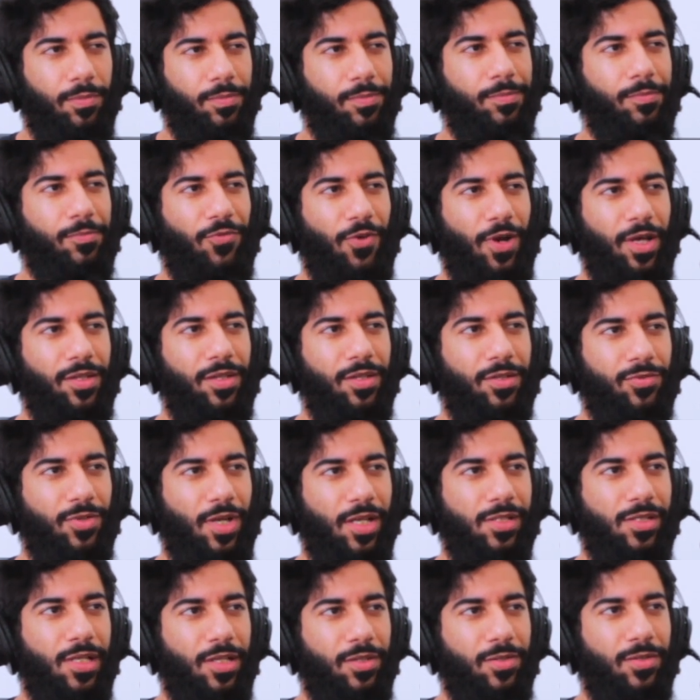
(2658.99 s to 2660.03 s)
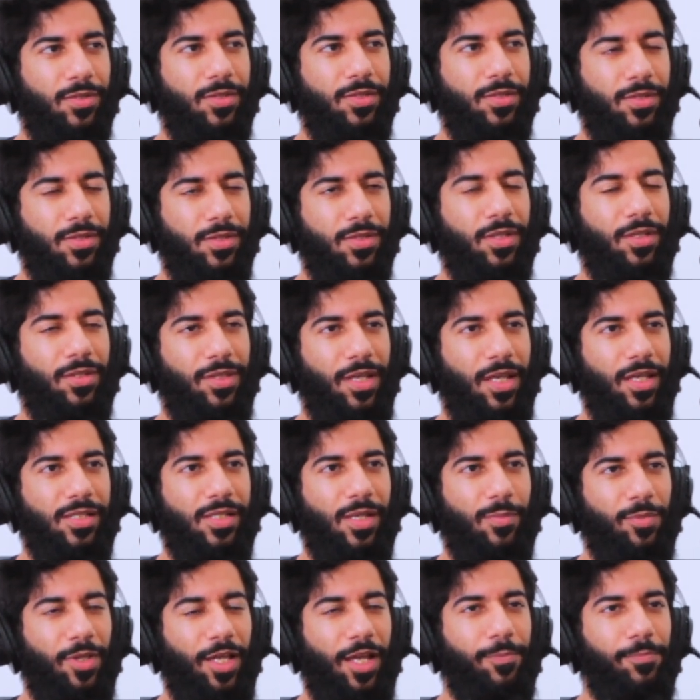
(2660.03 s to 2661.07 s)
finding translators is going to take
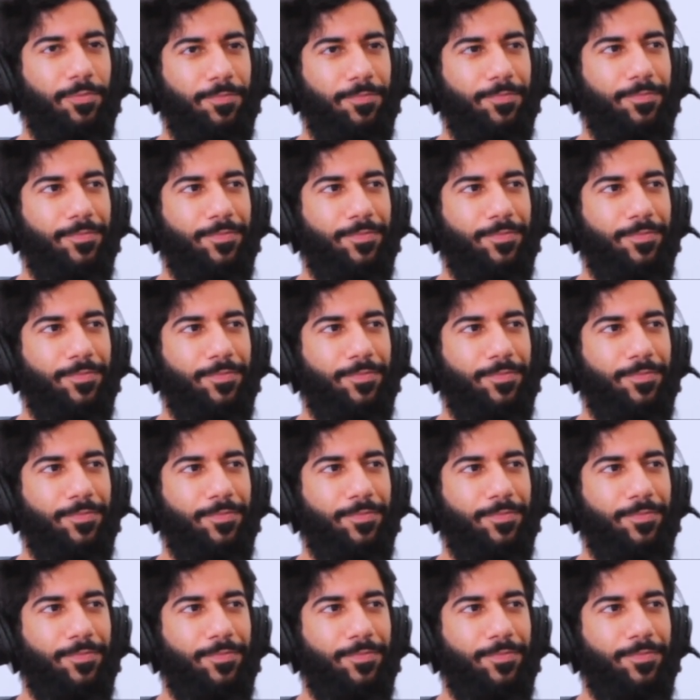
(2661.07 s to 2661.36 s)
some time.